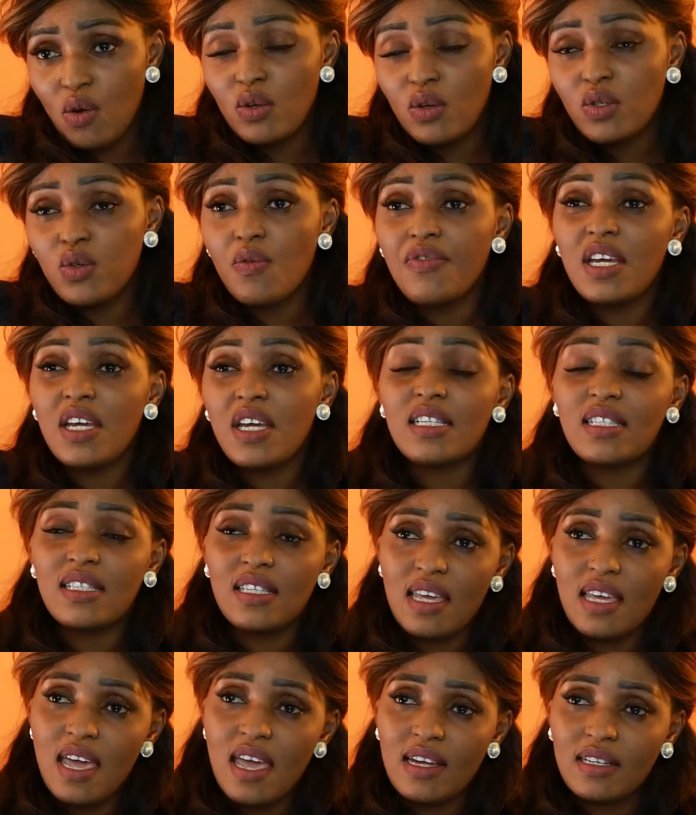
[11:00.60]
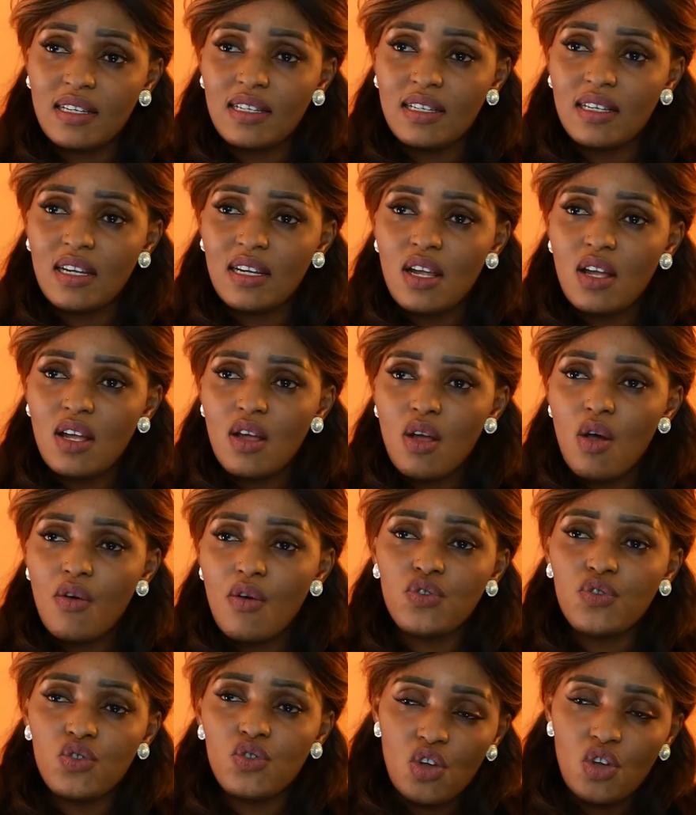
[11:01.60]
also very scared of
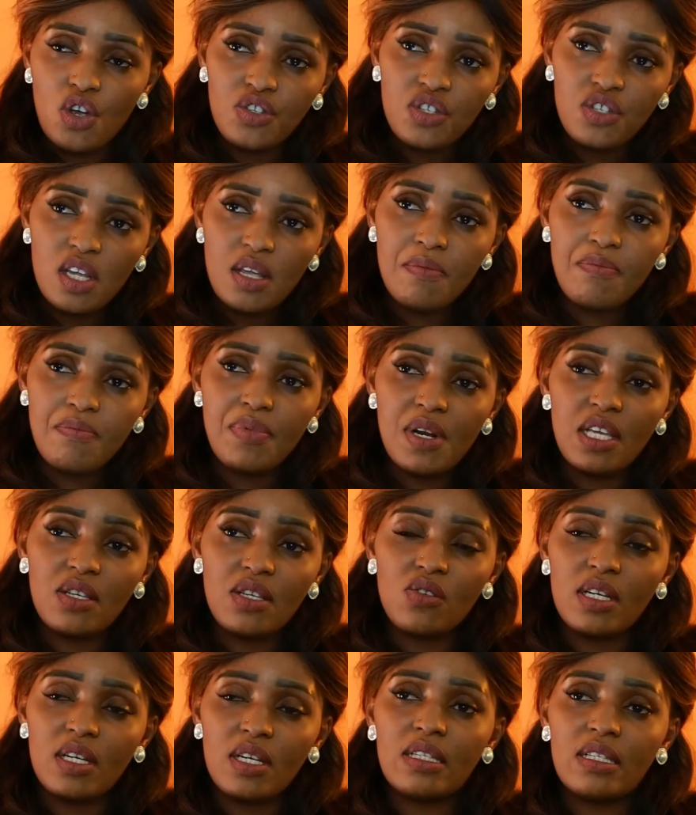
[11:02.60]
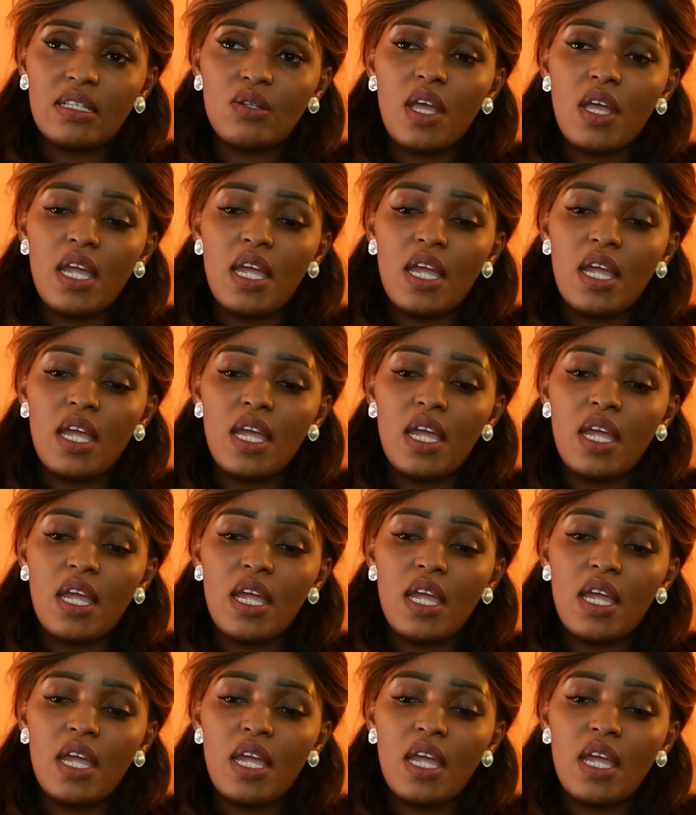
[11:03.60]
such impression that